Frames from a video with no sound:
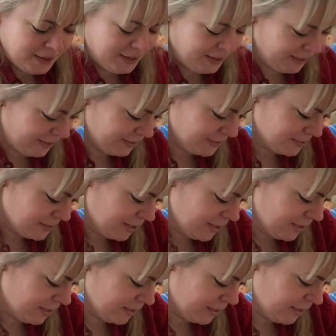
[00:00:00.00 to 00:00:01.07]
It is
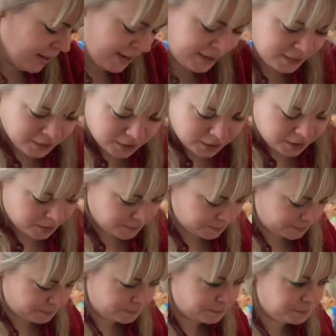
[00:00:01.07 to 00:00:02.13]
the
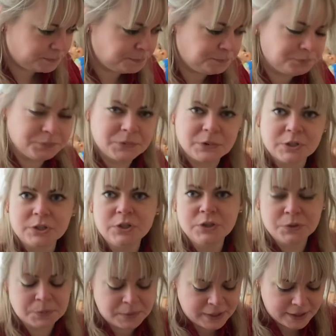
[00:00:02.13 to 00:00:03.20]
9th.
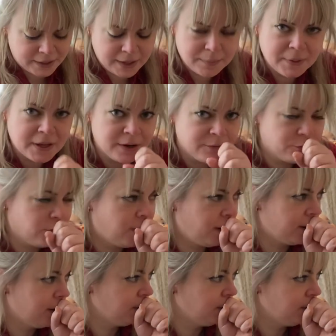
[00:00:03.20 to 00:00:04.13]
Excuse me, I keep getting a frog.